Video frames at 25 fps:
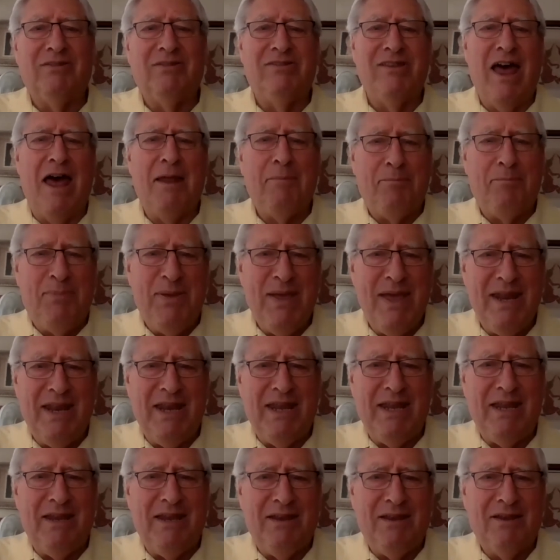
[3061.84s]
not
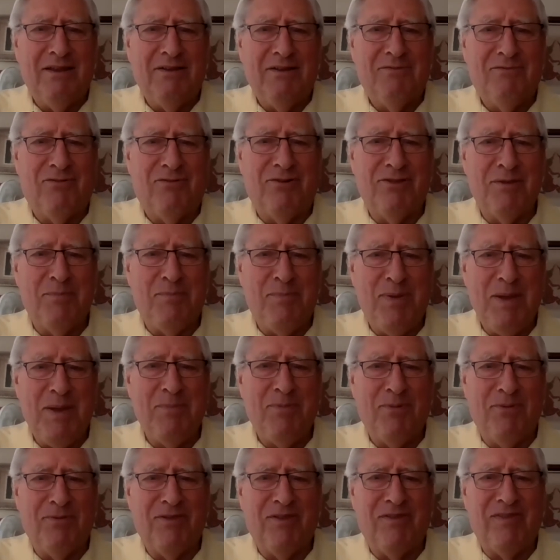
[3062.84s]
pity for the
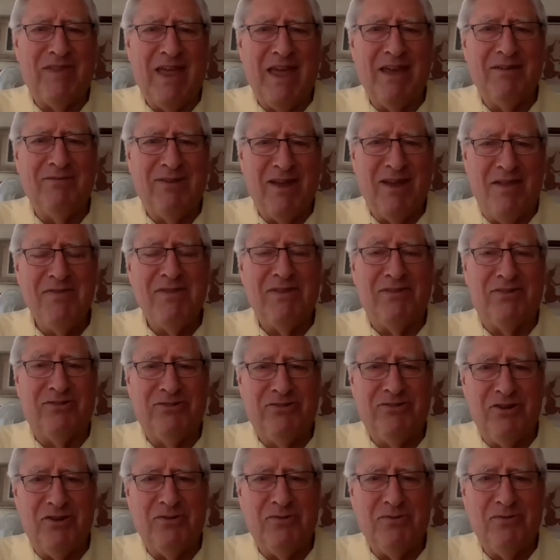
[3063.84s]
people that they have done this
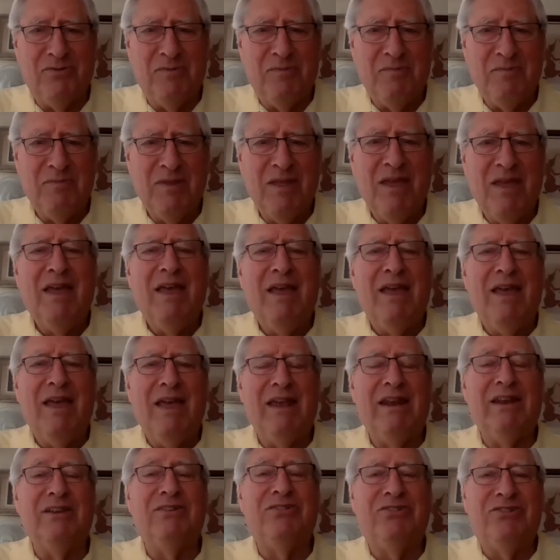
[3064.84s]
to.
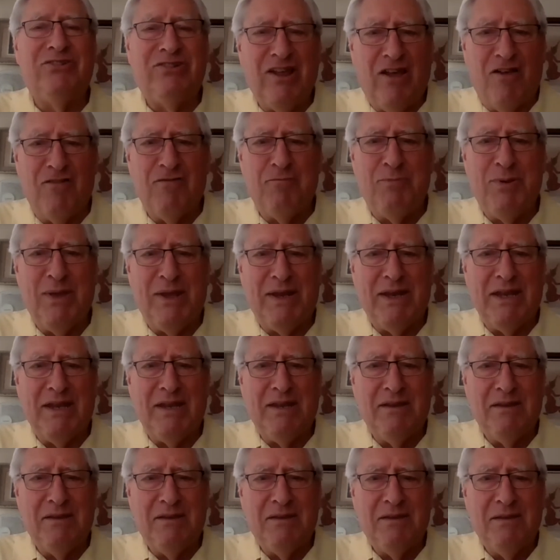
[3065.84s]
It is self-pity,
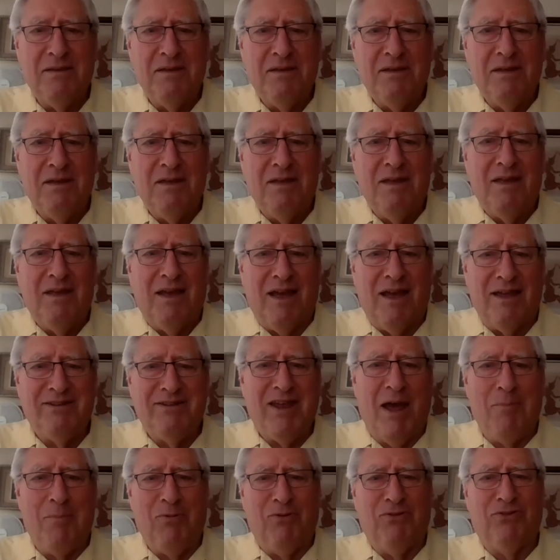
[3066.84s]
a
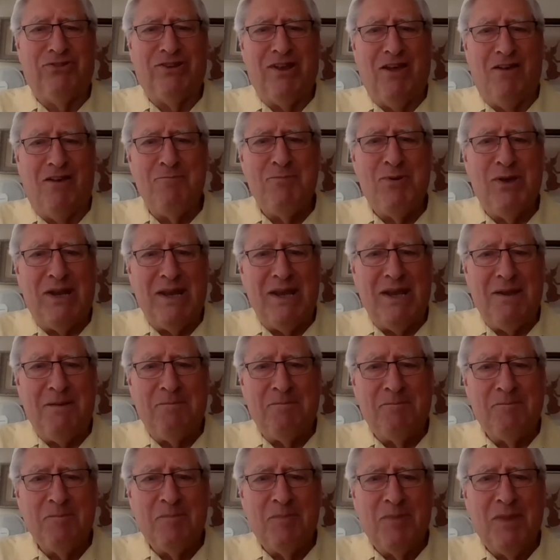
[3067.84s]
double self-pity.
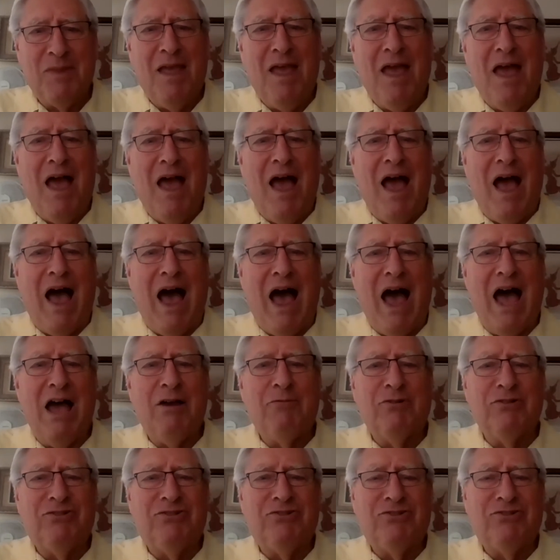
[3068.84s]
I
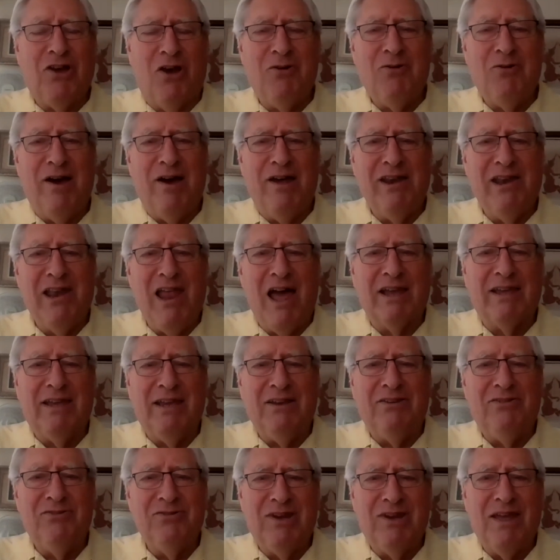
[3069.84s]
was so unlucky
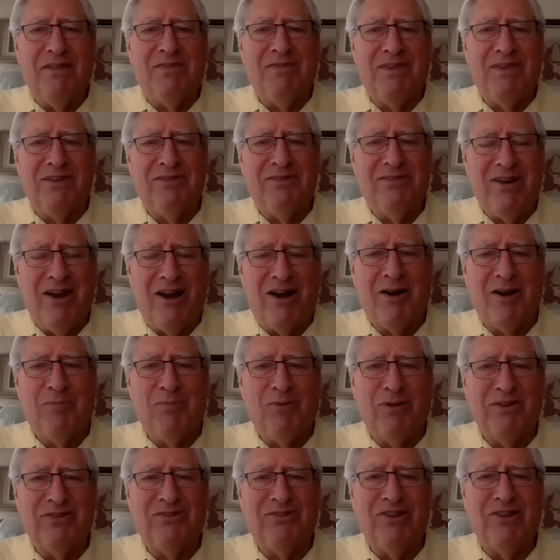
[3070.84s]
to get this
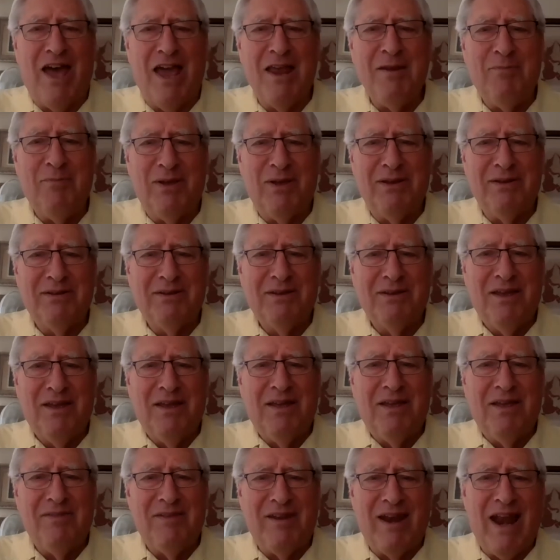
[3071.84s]
terrible assignment
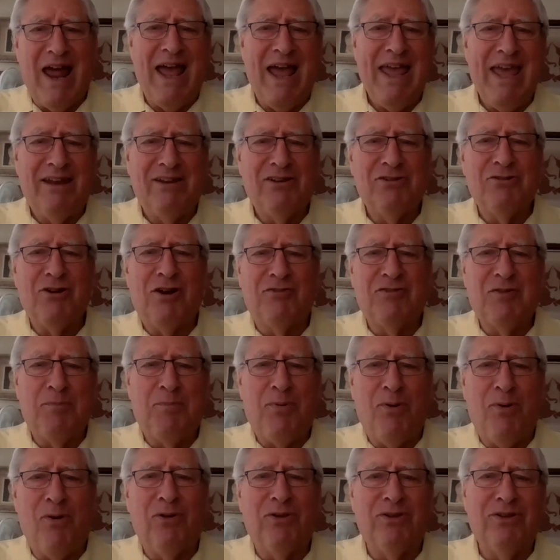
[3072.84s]
that I had to go off to
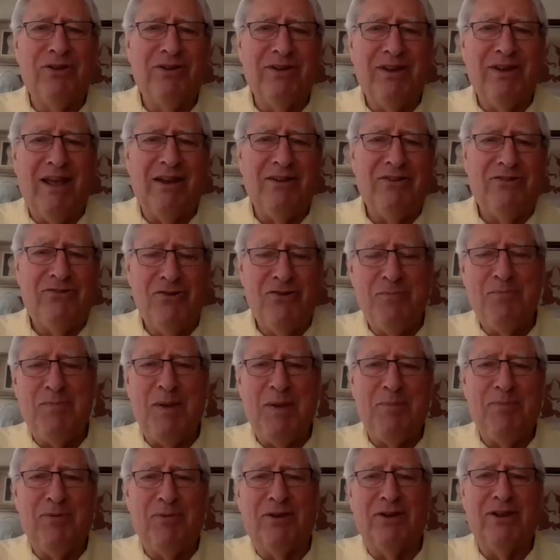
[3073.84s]
Poland and shoot
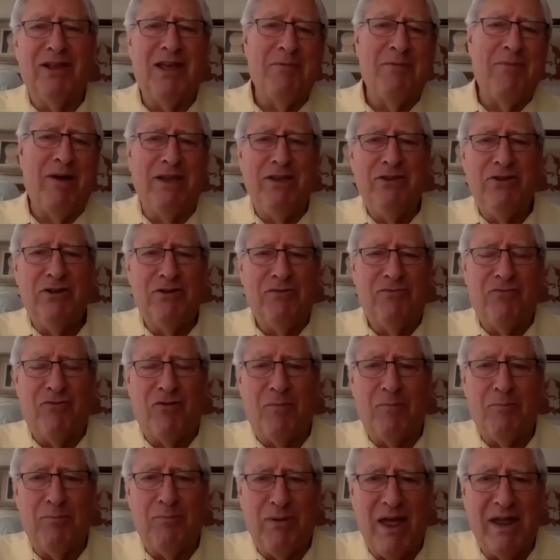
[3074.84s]
people and get my
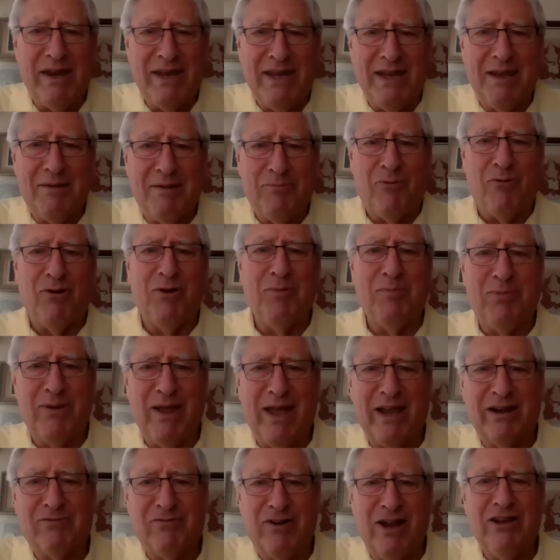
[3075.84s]
uniform bloody at point
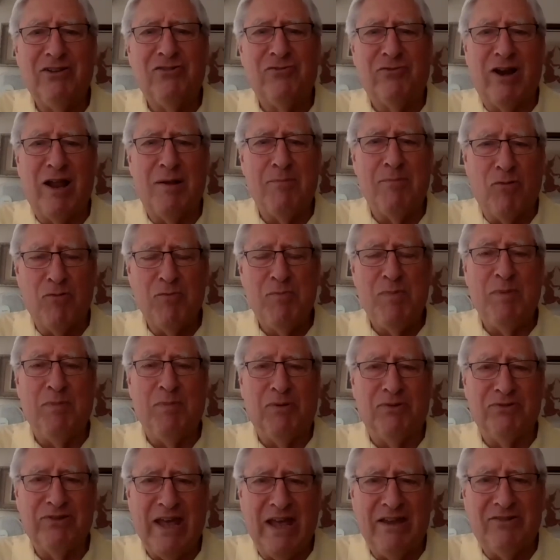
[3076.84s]
blank range when I blew
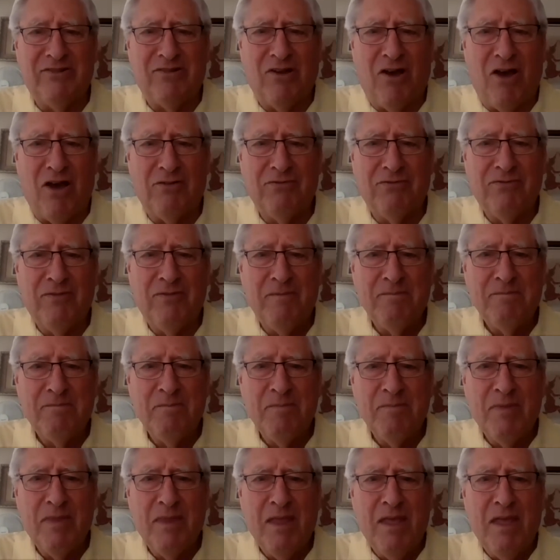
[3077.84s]
people's heads off.
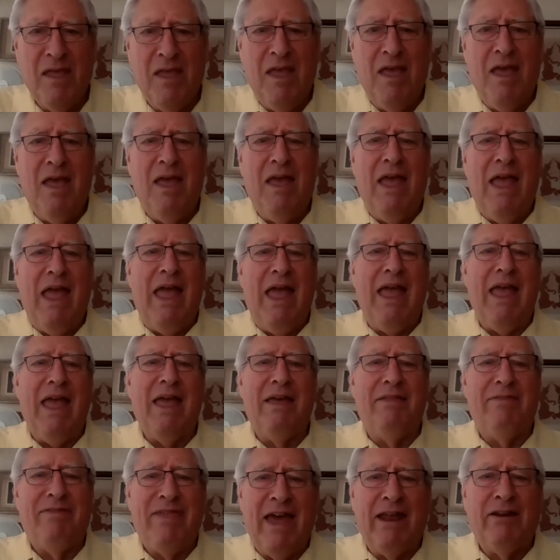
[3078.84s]

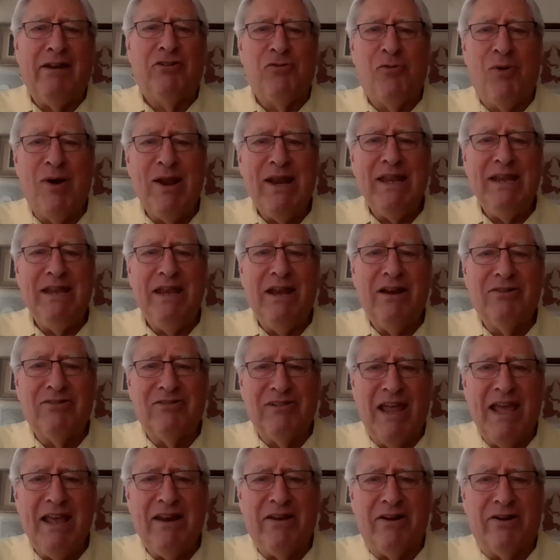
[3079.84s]
And then 20 years
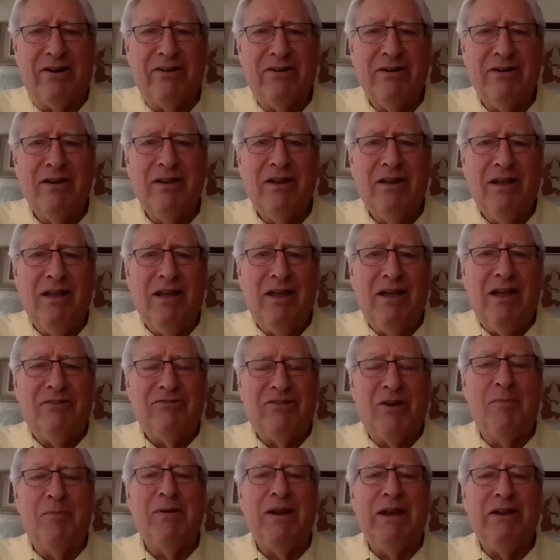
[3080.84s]
later,
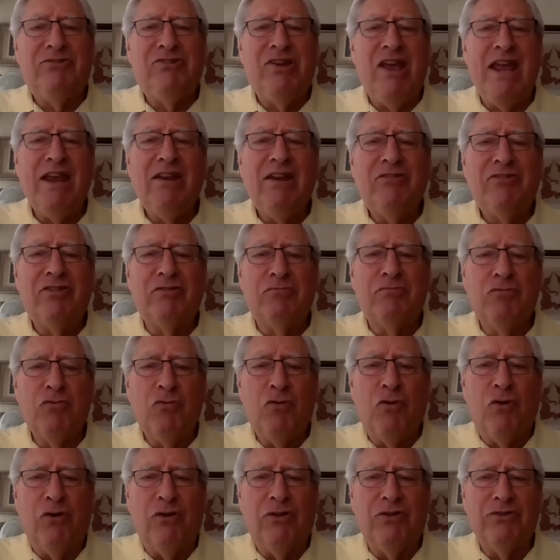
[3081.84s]
somebody changed the
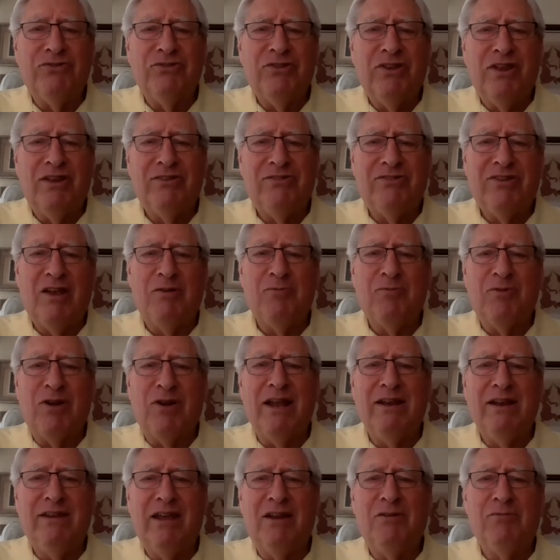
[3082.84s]
rules and said what I
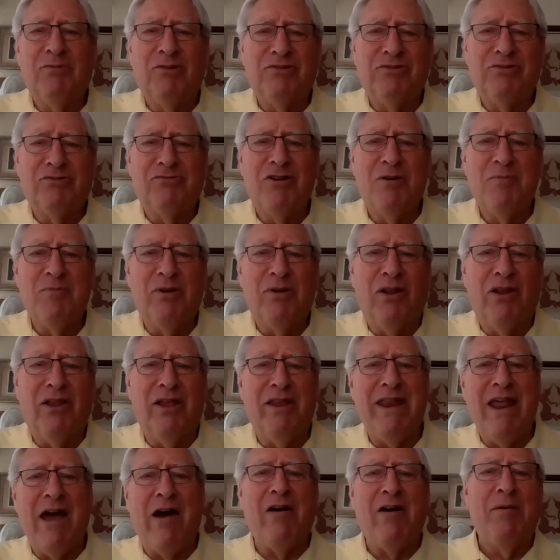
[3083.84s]
did was criminal,
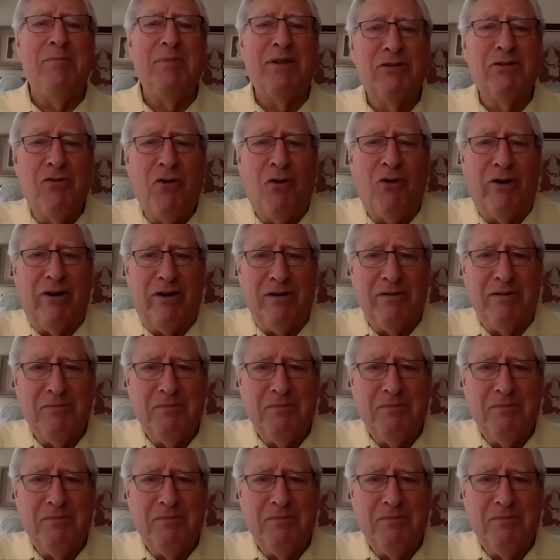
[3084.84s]
and now I'm in court.